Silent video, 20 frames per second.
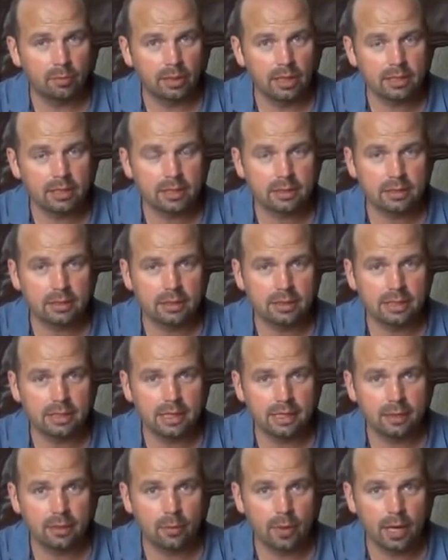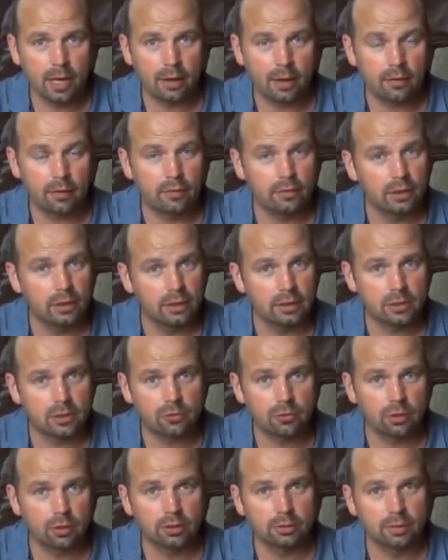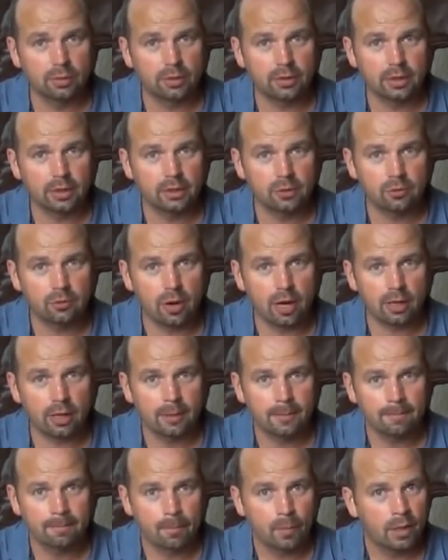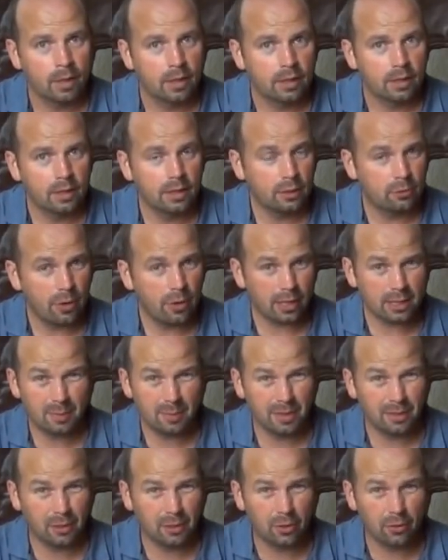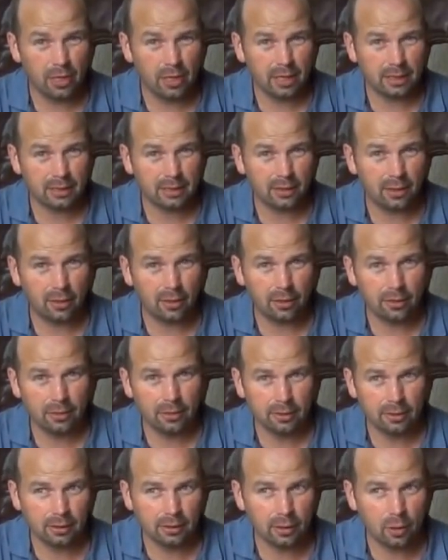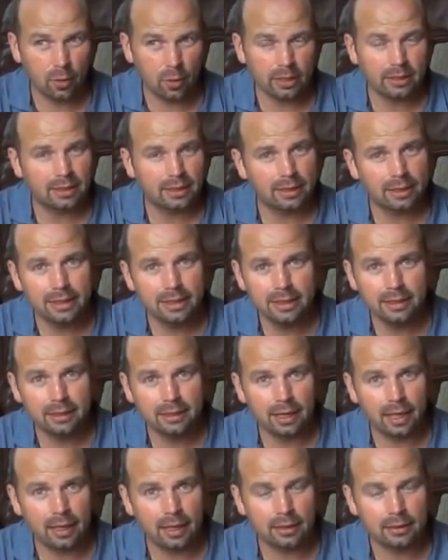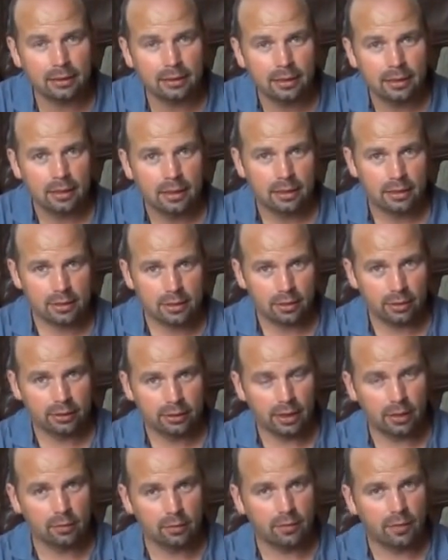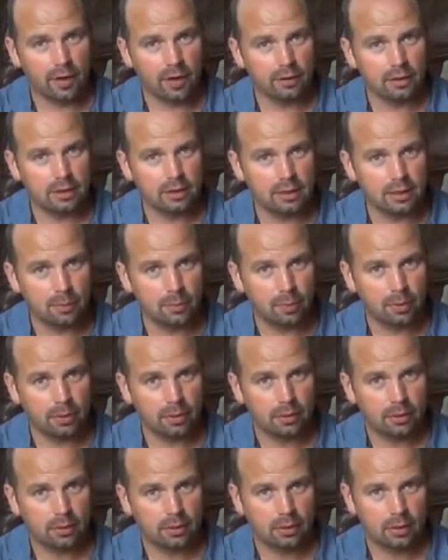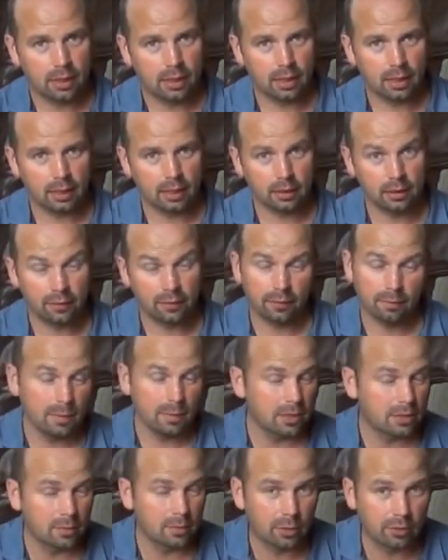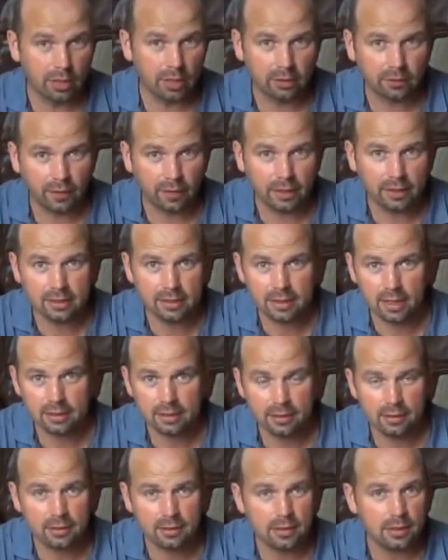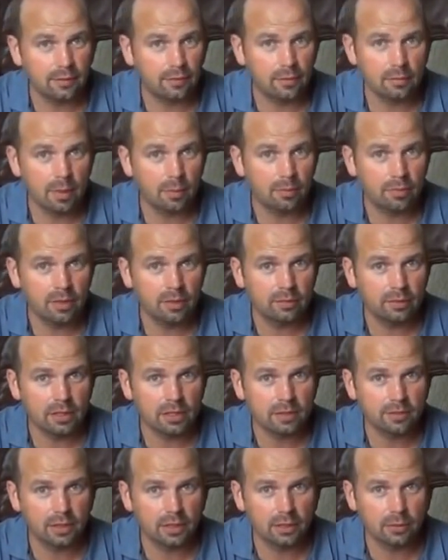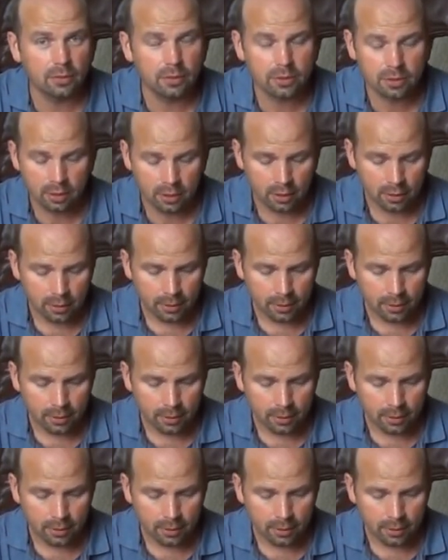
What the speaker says: of places today where I've really struggled with the E-Track. The E-Track's been great on quite clean land. It's gone down very deep and I've made some great finds, as you can see from my previous videos.